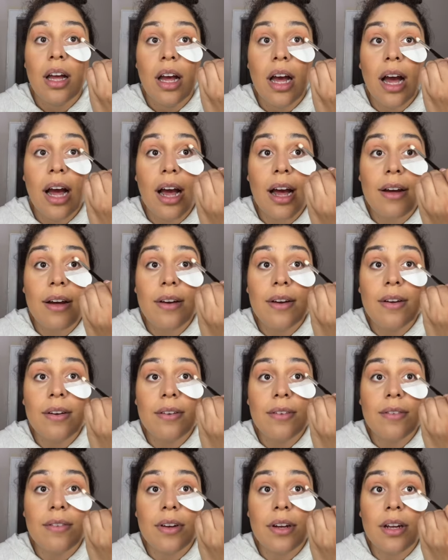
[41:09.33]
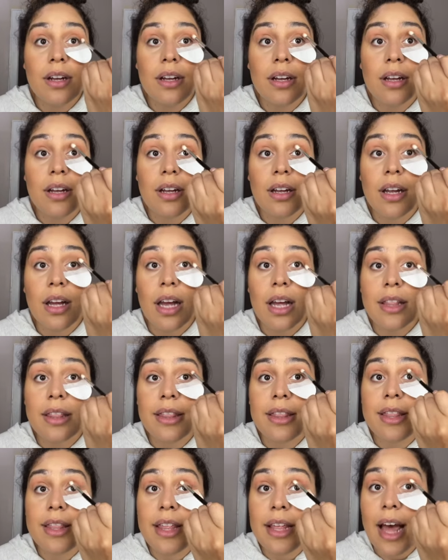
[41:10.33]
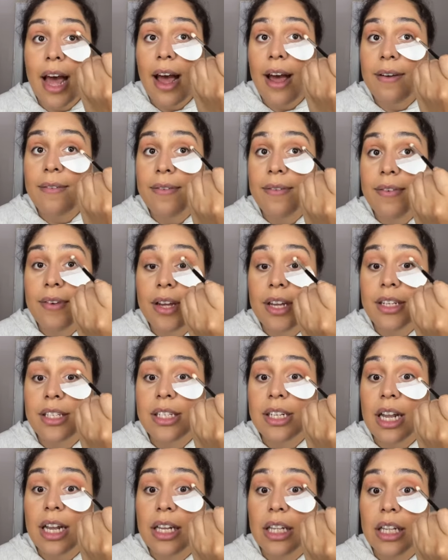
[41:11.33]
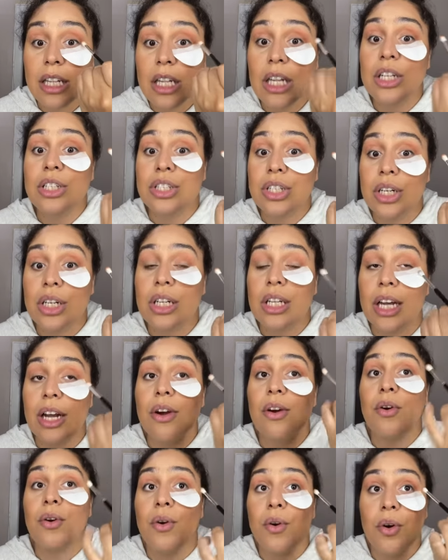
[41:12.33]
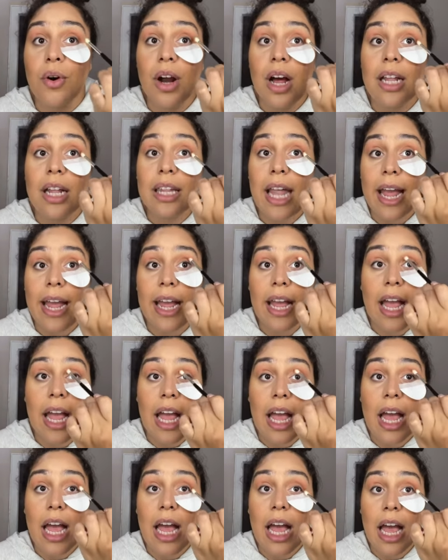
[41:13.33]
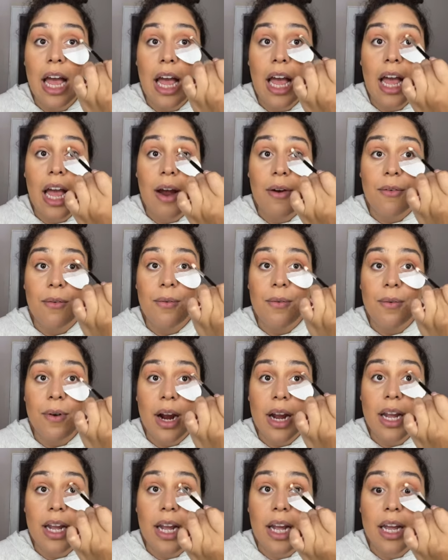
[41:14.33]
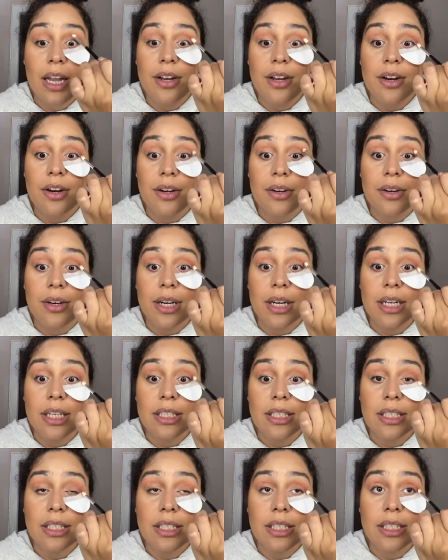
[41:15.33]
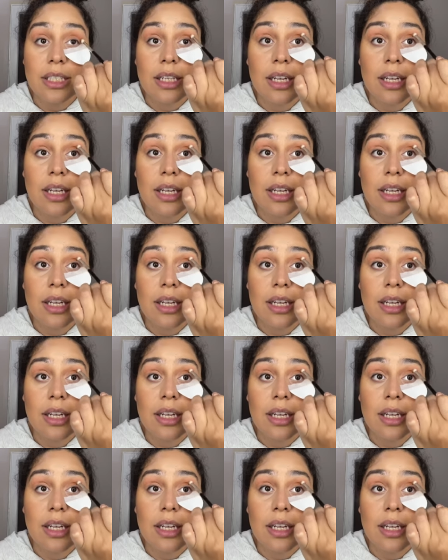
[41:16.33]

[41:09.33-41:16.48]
I have, and that fits literally like right in your crease.